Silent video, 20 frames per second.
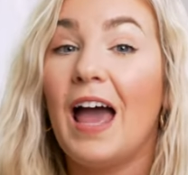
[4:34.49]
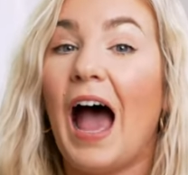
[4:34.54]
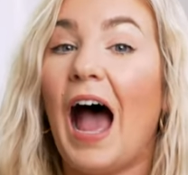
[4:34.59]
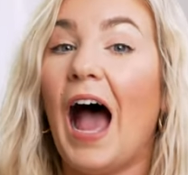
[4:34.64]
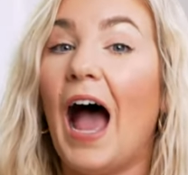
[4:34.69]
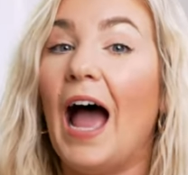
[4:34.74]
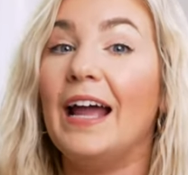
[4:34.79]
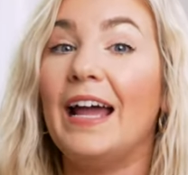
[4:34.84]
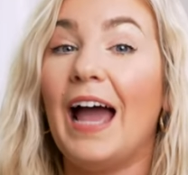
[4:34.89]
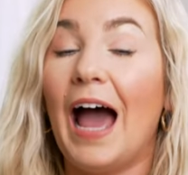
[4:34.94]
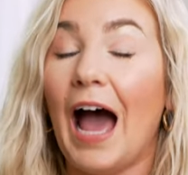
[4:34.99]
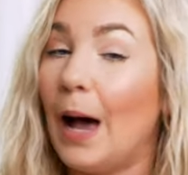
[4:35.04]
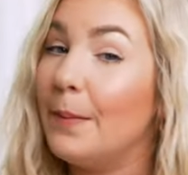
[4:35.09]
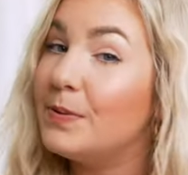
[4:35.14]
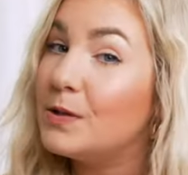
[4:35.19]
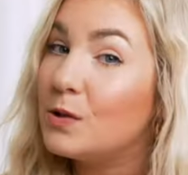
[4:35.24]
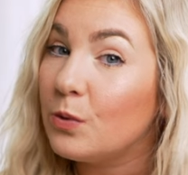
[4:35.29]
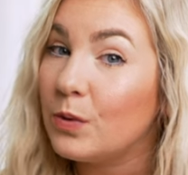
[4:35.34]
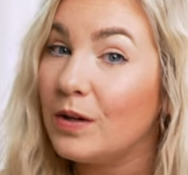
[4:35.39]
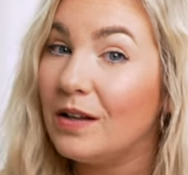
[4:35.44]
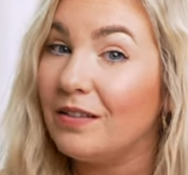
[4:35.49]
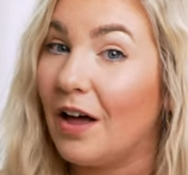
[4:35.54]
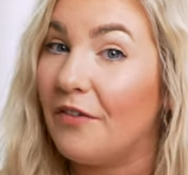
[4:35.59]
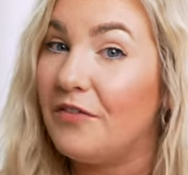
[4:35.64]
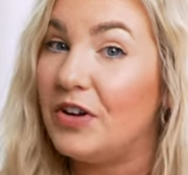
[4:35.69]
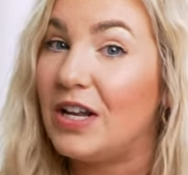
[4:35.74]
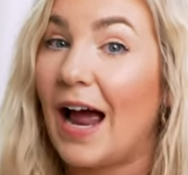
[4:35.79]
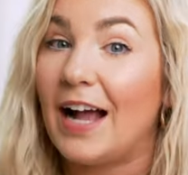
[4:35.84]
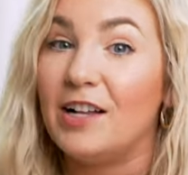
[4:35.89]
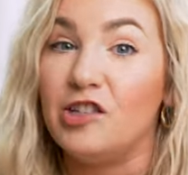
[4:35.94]
I absolutely love
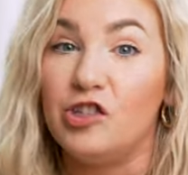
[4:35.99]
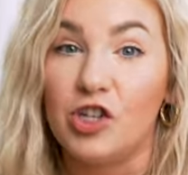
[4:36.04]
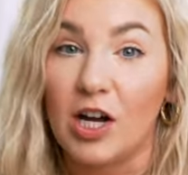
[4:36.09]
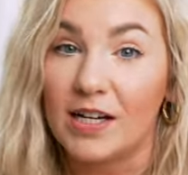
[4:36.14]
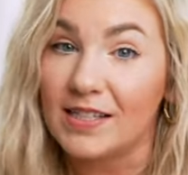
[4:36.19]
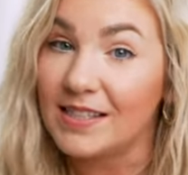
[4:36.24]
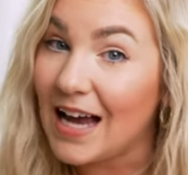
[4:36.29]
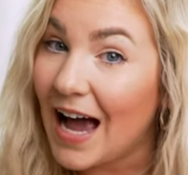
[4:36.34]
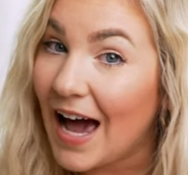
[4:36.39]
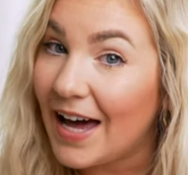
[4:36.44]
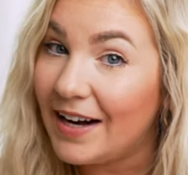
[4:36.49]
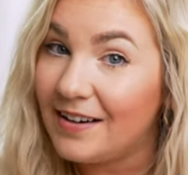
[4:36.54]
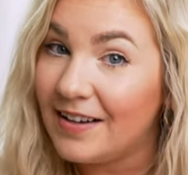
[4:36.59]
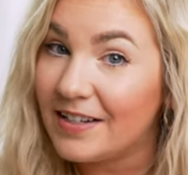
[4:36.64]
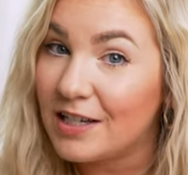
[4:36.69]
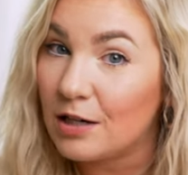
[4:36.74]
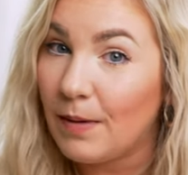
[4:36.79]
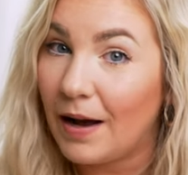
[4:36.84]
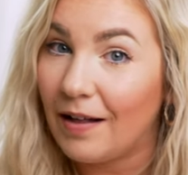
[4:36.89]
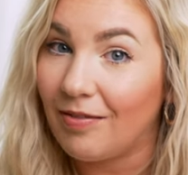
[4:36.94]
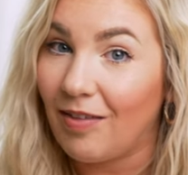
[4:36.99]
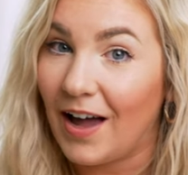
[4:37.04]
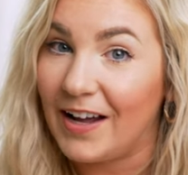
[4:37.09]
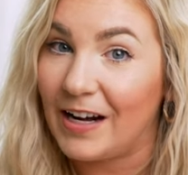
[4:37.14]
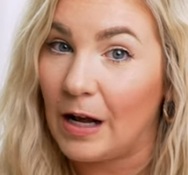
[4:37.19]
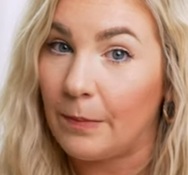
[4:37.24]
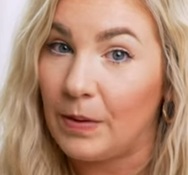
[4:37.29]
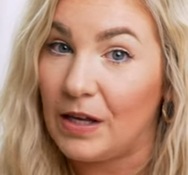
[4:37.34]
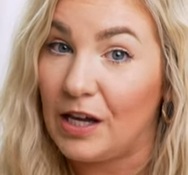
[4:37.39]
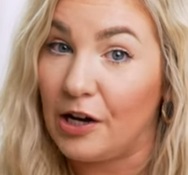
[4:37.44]
it. I just added it to my
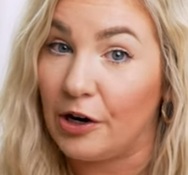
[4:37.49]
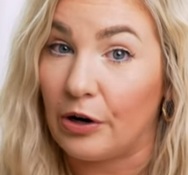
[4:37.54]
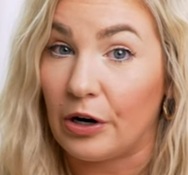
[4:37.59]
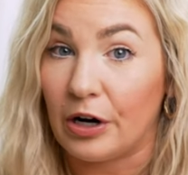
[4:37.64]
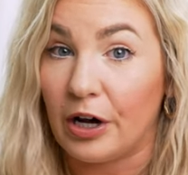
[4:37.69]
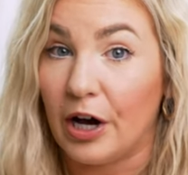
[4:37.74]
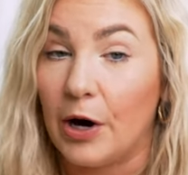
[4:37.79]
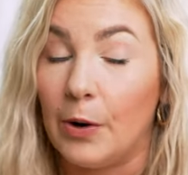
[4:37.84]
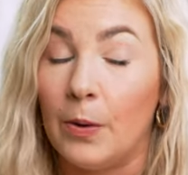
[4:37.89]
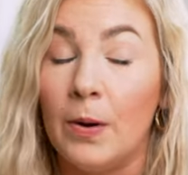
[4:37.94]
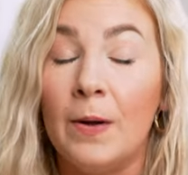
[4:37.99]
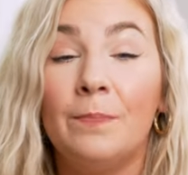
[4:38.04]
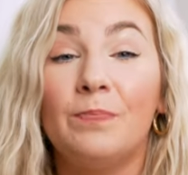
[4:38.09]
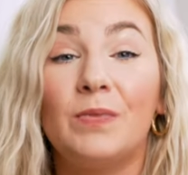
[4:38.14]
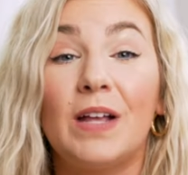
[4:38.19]
lineup a year ago.